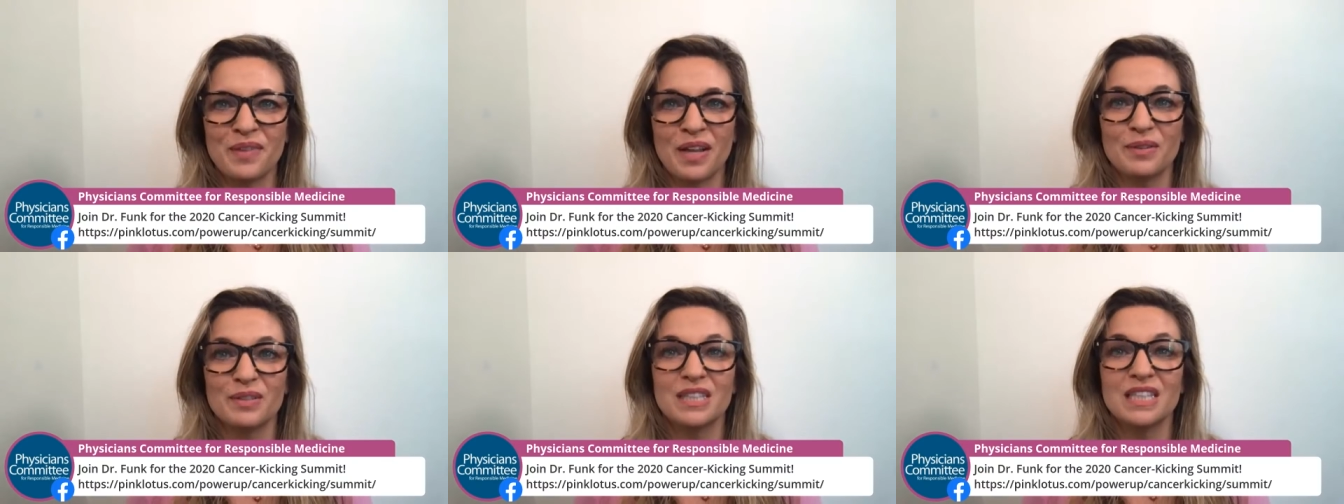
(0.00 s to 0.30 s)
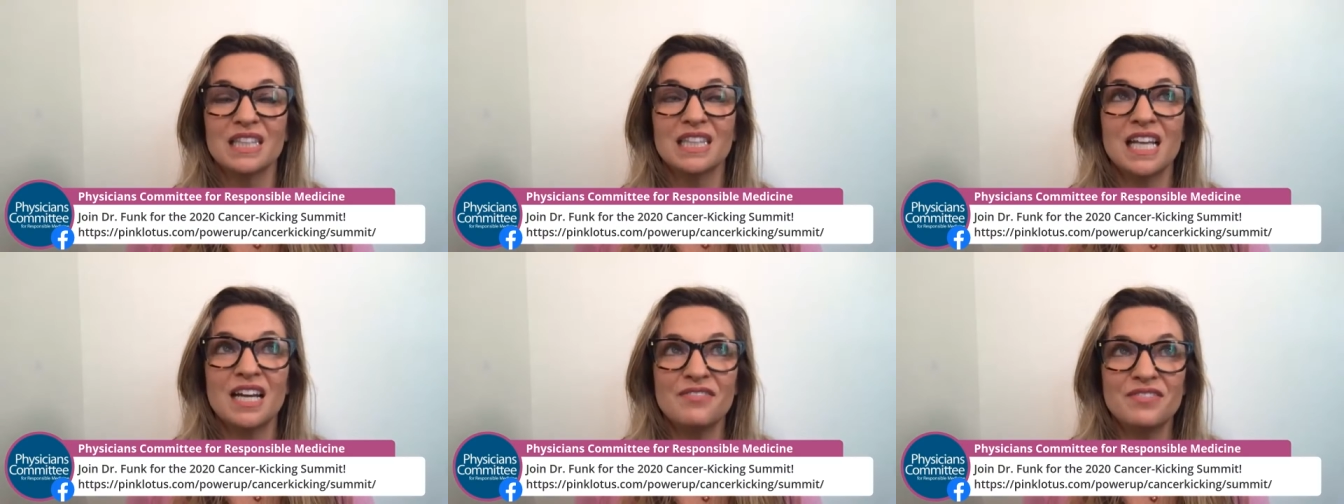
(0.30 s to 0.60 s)
I would
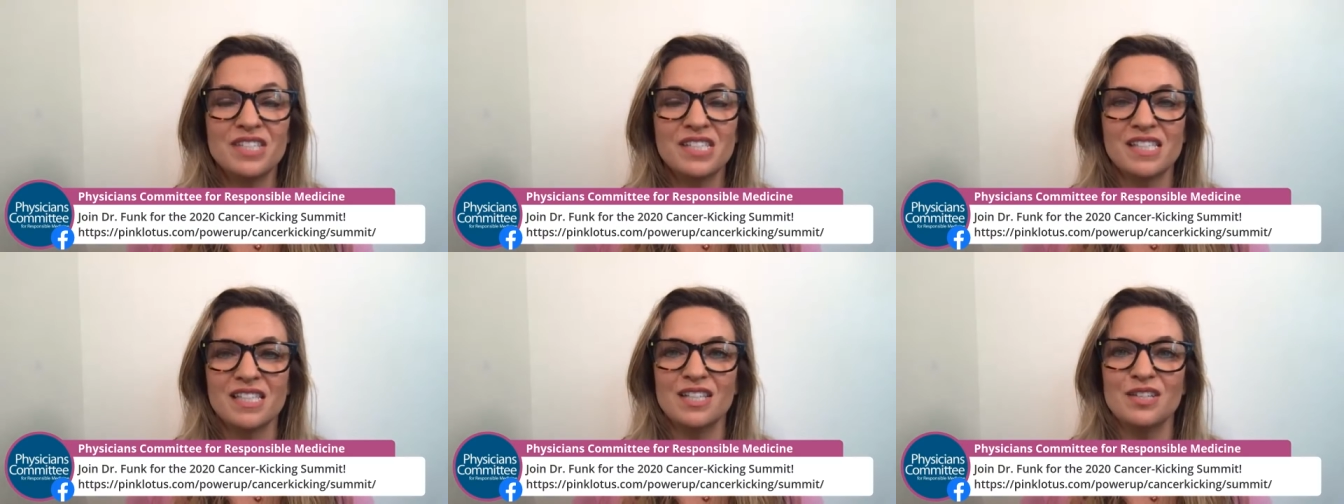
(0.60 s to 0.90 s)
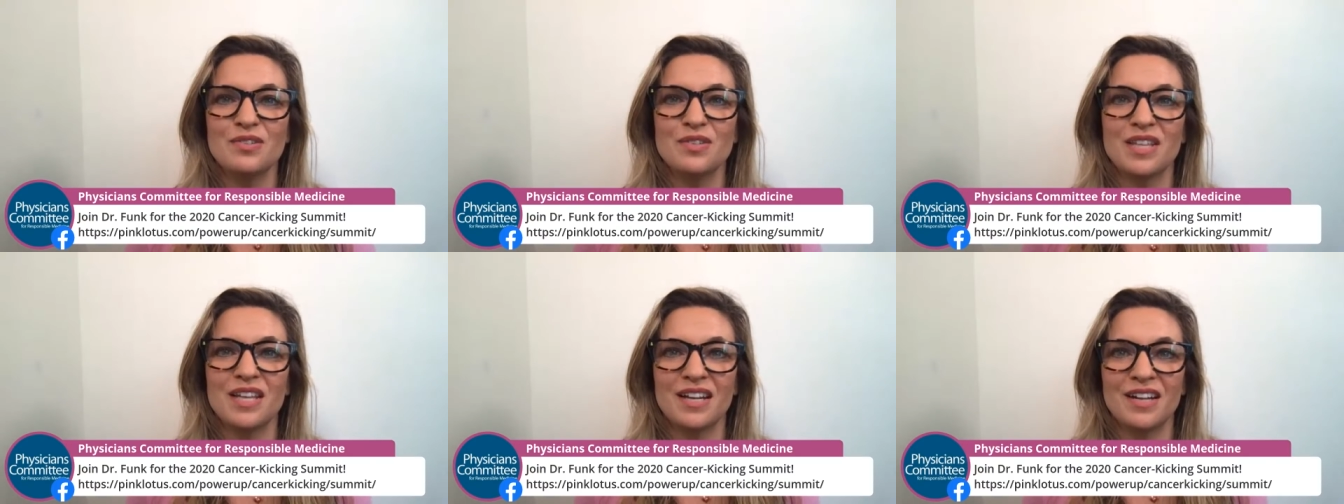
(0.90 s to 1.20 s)
love to see
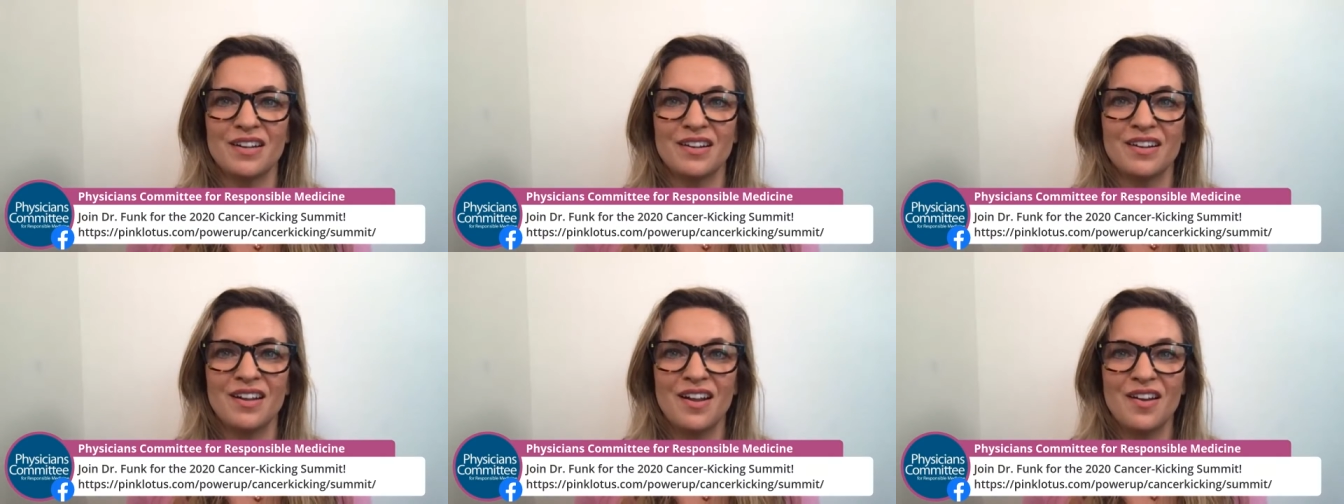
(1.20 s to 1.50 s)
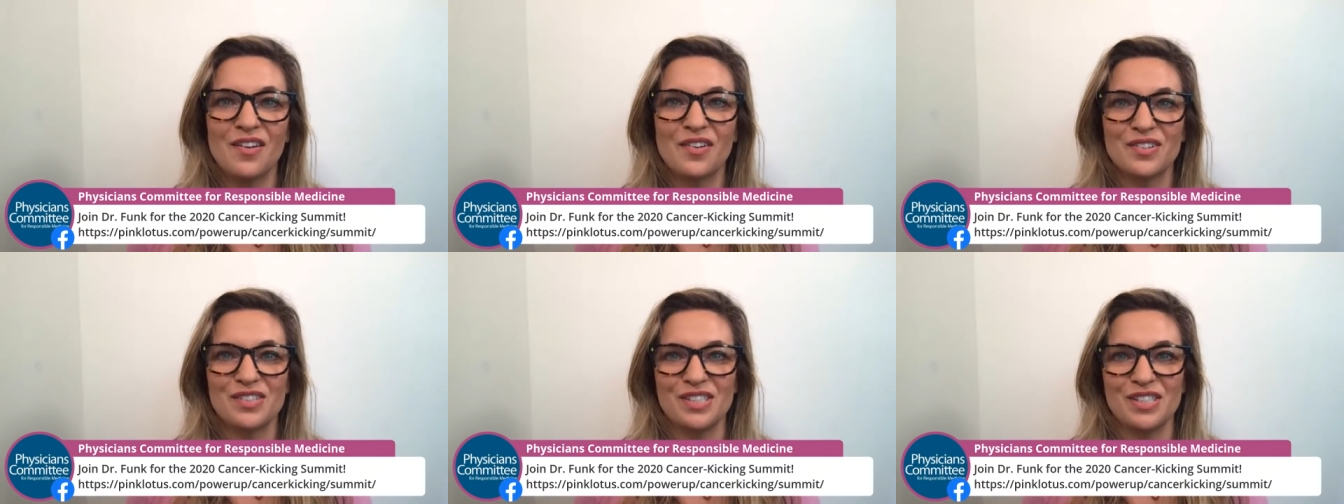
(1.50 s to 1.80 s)
you there
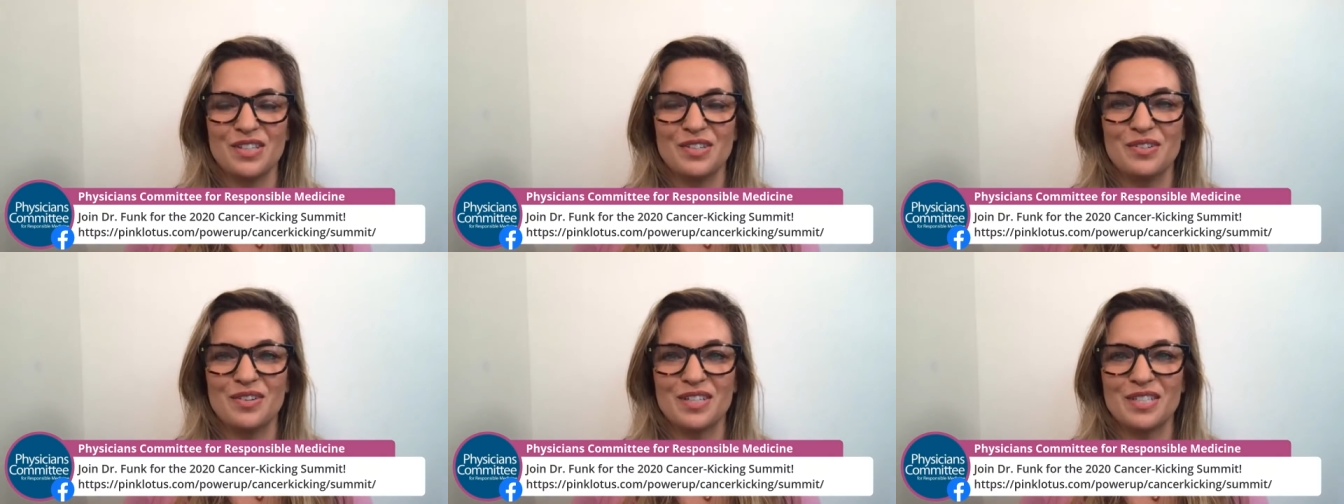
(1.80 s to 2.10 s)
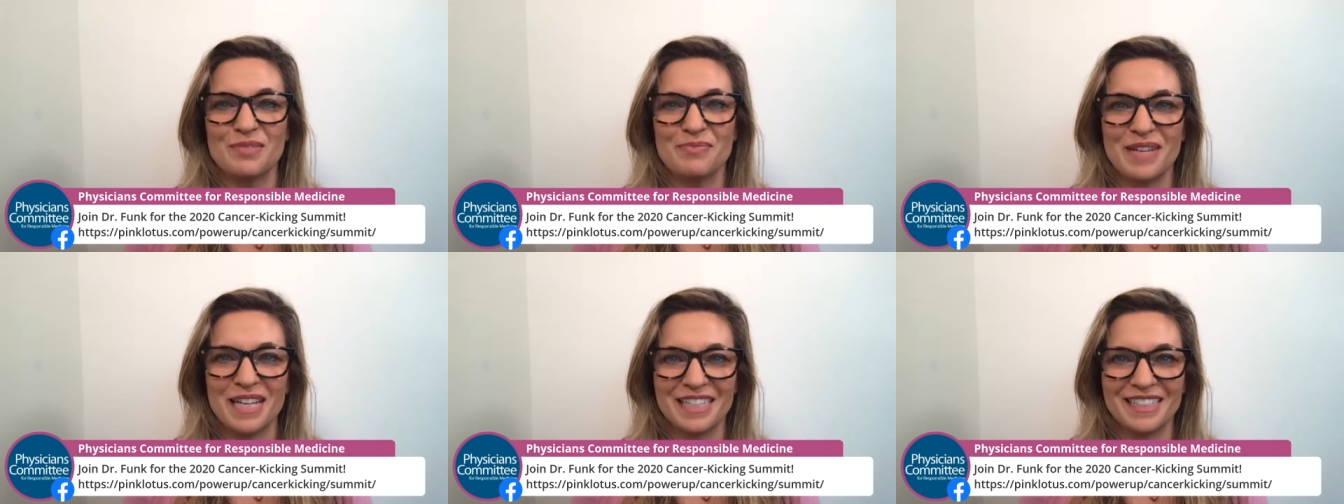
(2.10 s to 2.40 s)
or see you
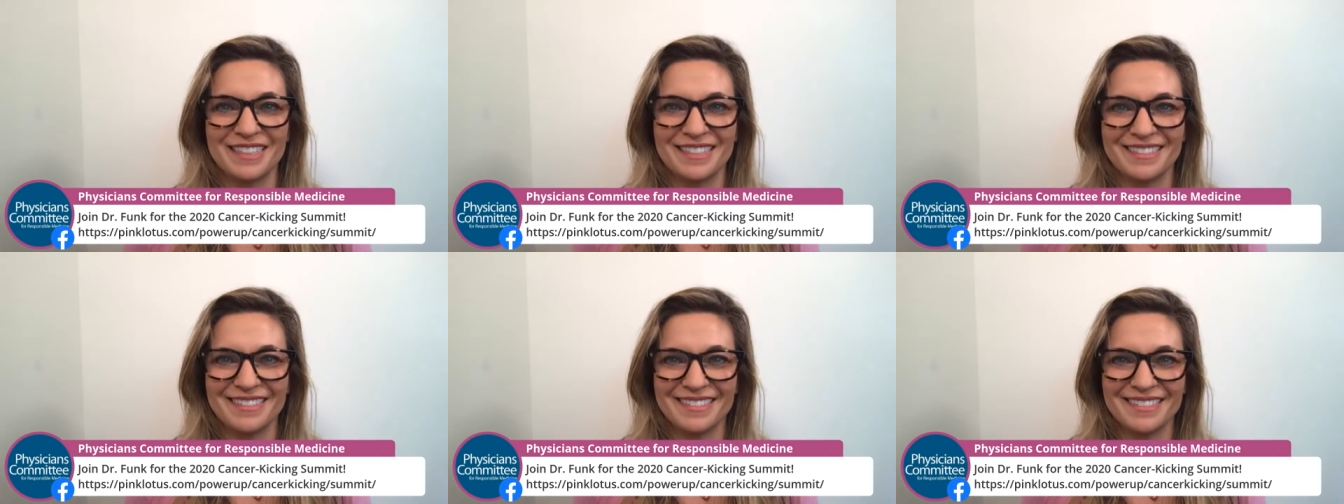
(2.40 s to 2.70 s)
on demand.